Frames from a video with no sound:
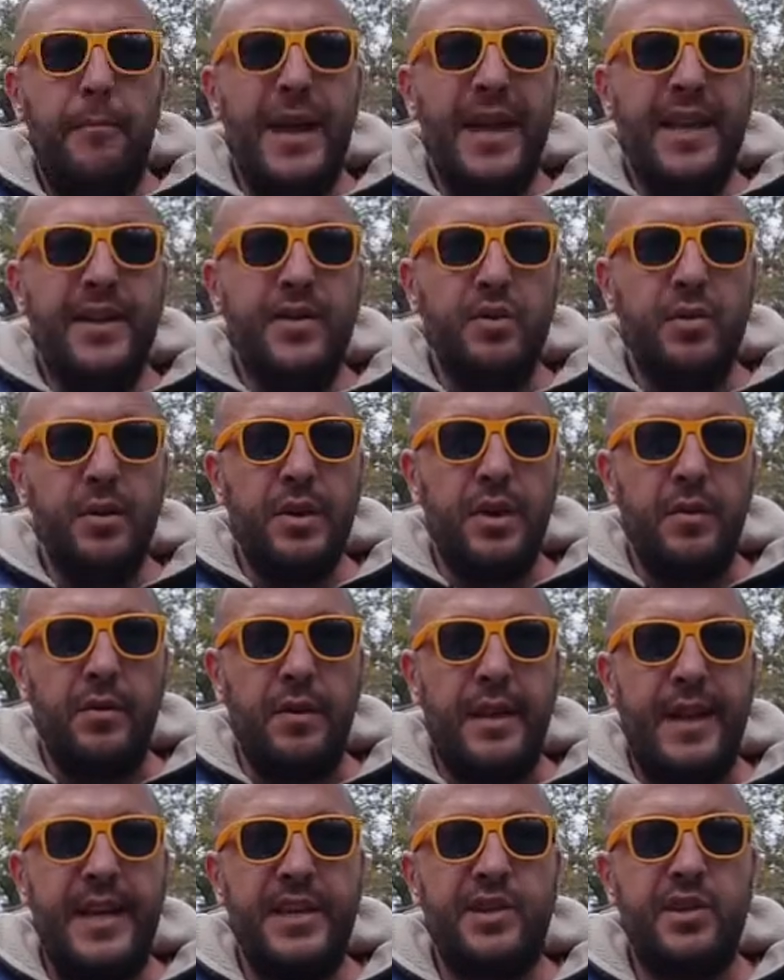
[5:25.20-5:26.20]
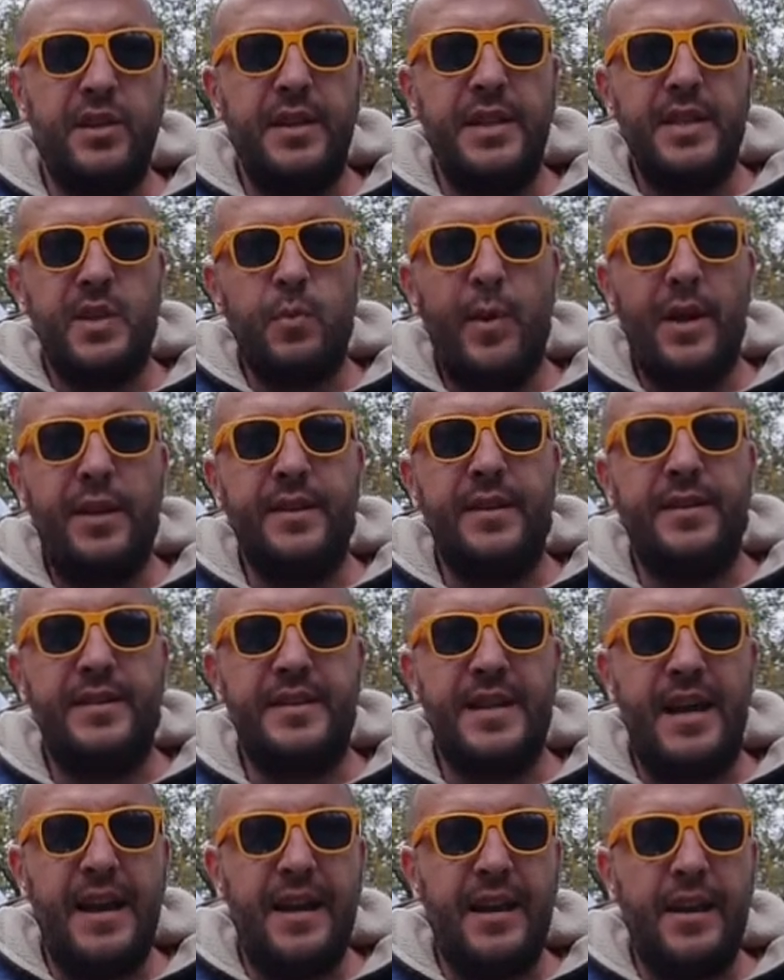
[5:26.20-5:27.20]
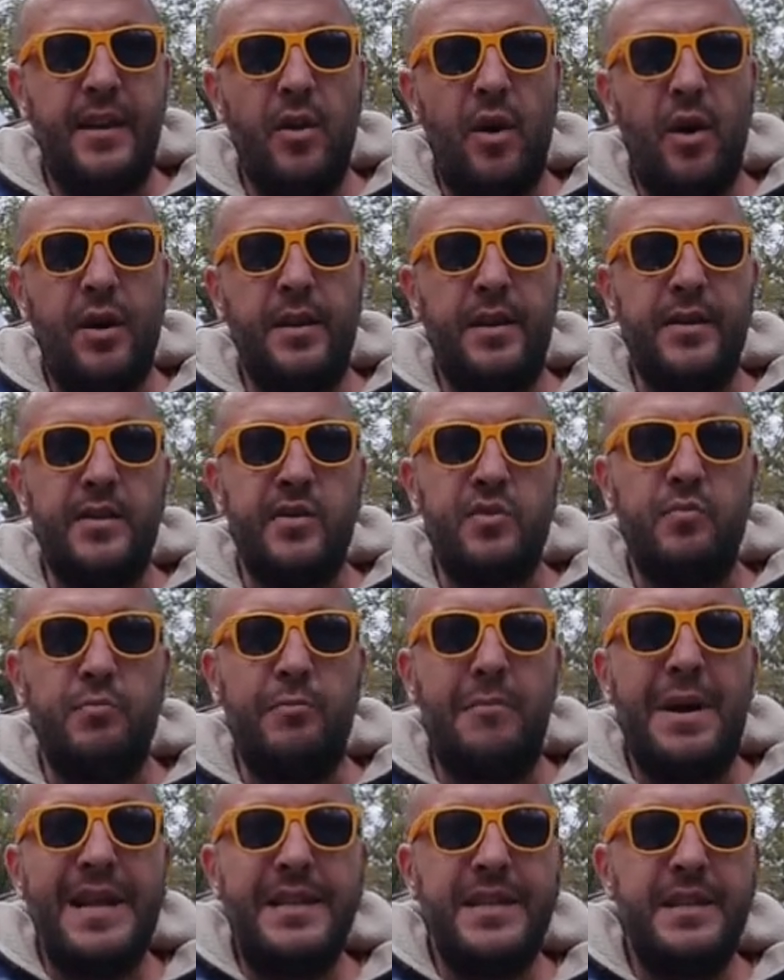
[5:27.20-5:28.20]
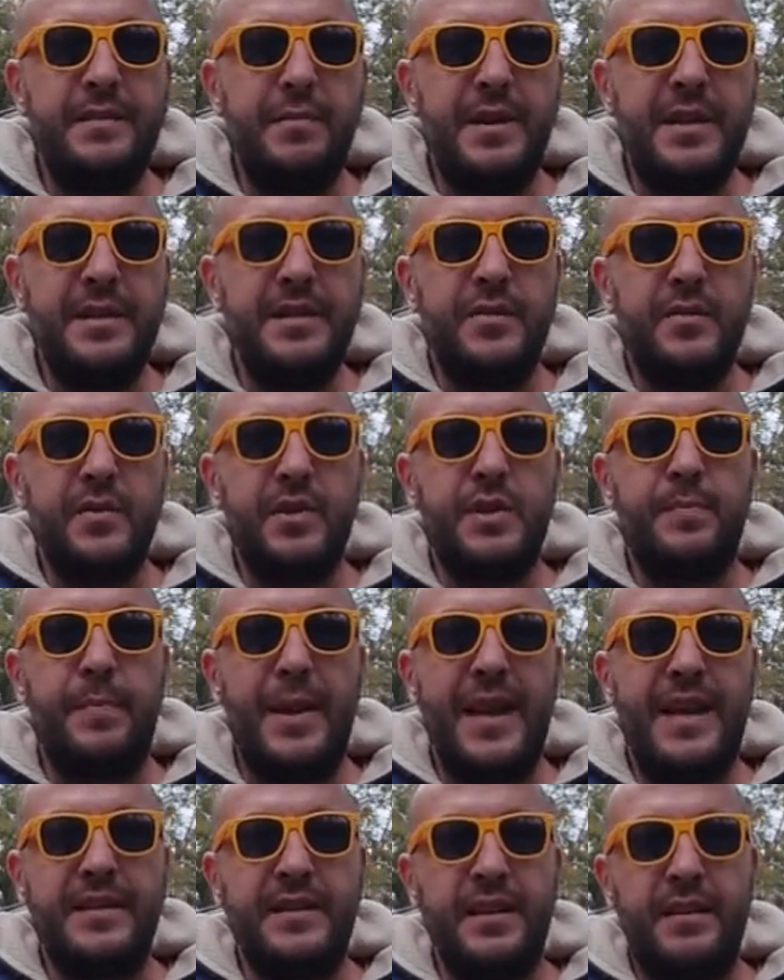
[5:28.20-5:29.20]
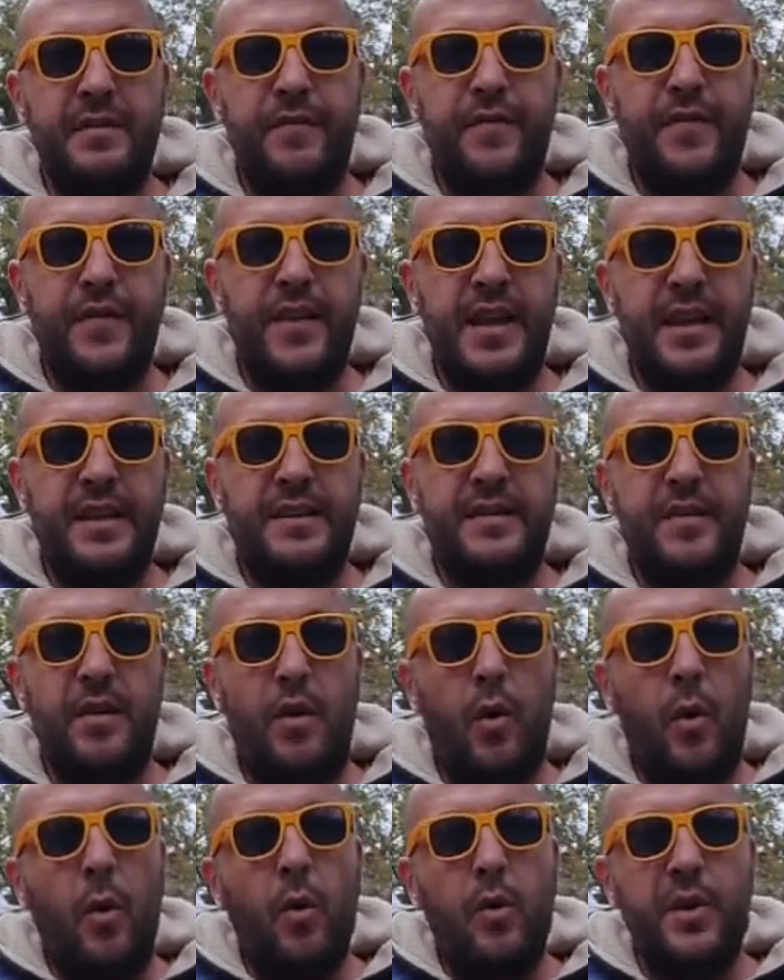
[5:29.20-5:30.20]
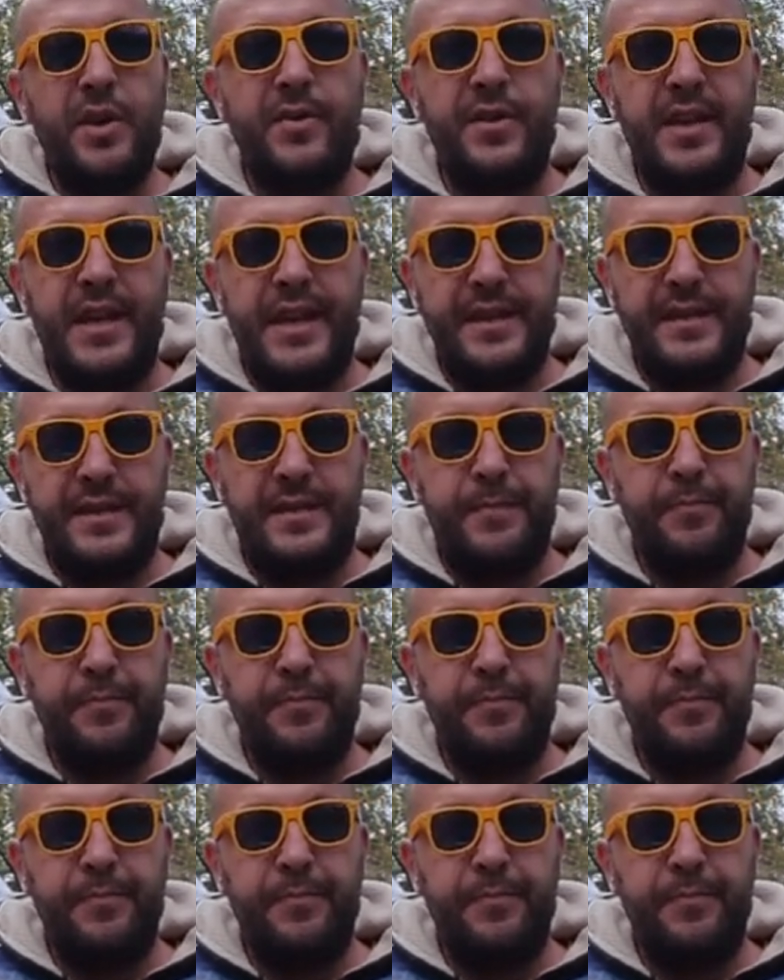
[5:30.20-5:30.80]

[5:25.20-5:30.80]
Make sure your kitchen is well designed in order to maximize your space and fit all your needs,